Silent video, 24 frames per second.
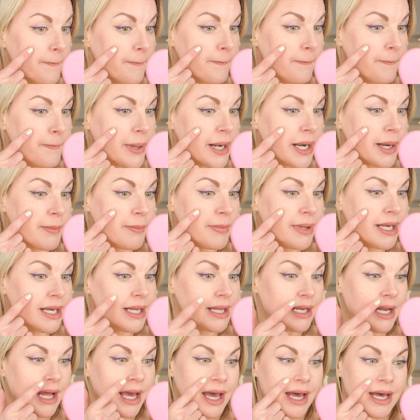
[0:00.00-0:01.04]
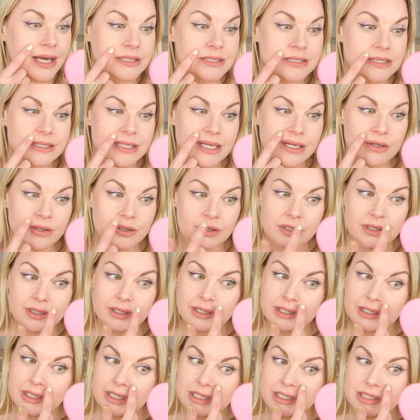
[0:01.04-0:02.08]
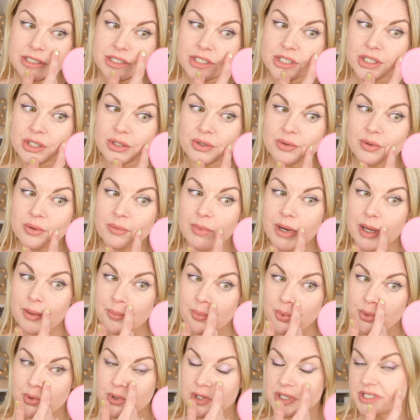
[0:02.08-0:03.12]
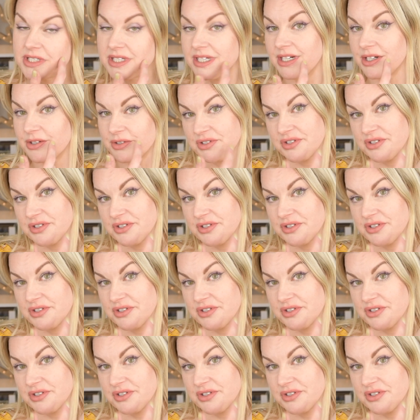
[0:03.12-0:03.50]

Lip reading: but I mean, it has settled into my pores here,